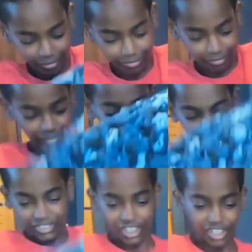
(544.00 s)

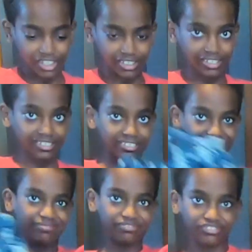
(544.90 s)

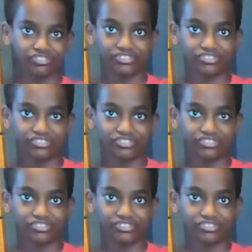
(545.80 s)
Nothing is said.